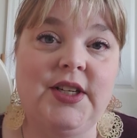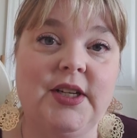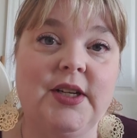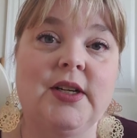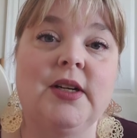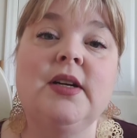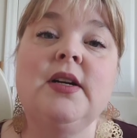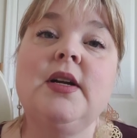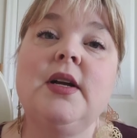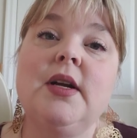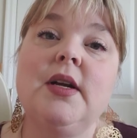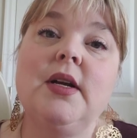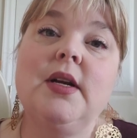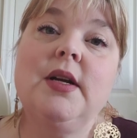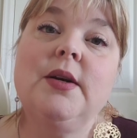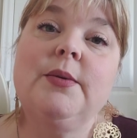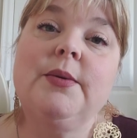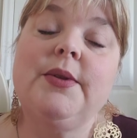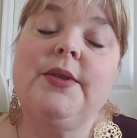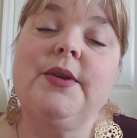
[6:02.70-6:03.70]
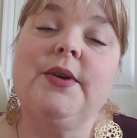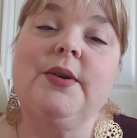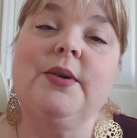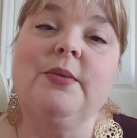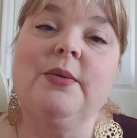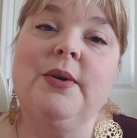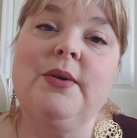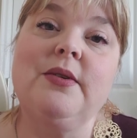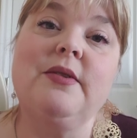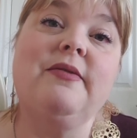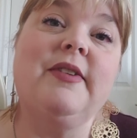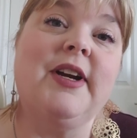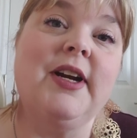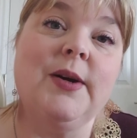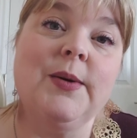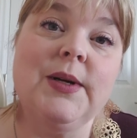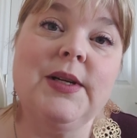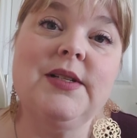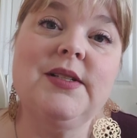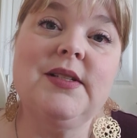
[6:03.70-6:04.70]
year with the
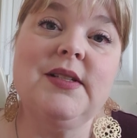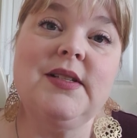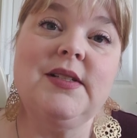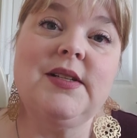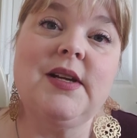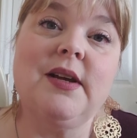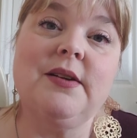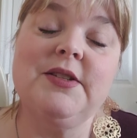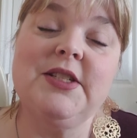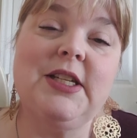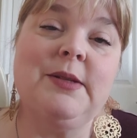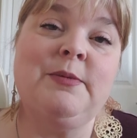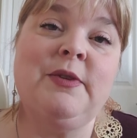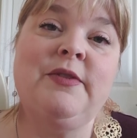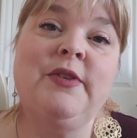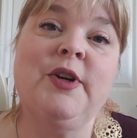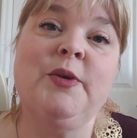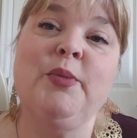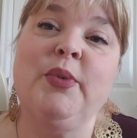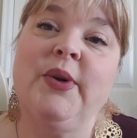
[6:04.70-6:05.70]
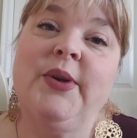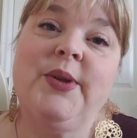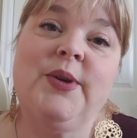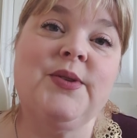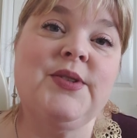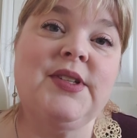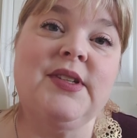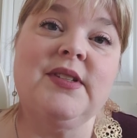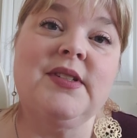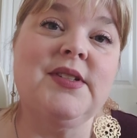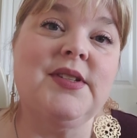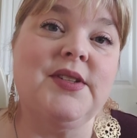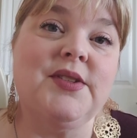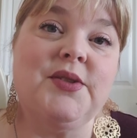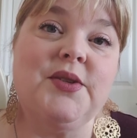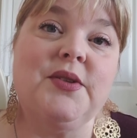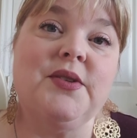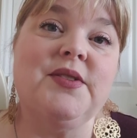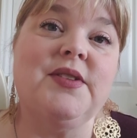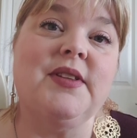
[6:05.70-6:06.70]
coronavirus is how some of our brothers and
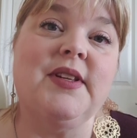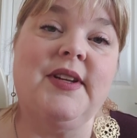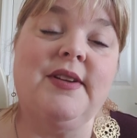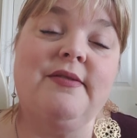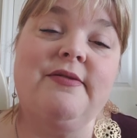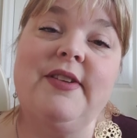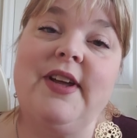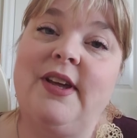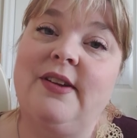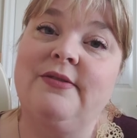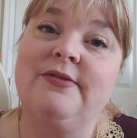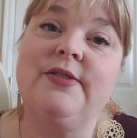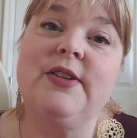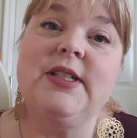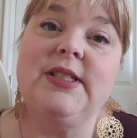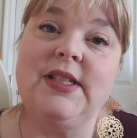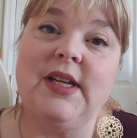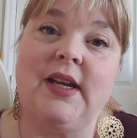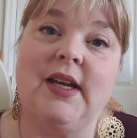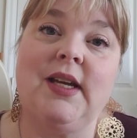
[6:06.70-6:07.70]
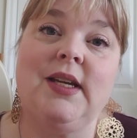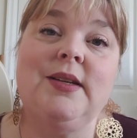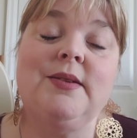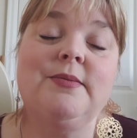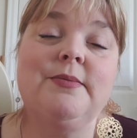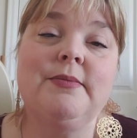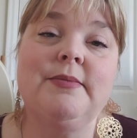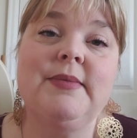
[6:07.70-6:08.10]
sisters live every day,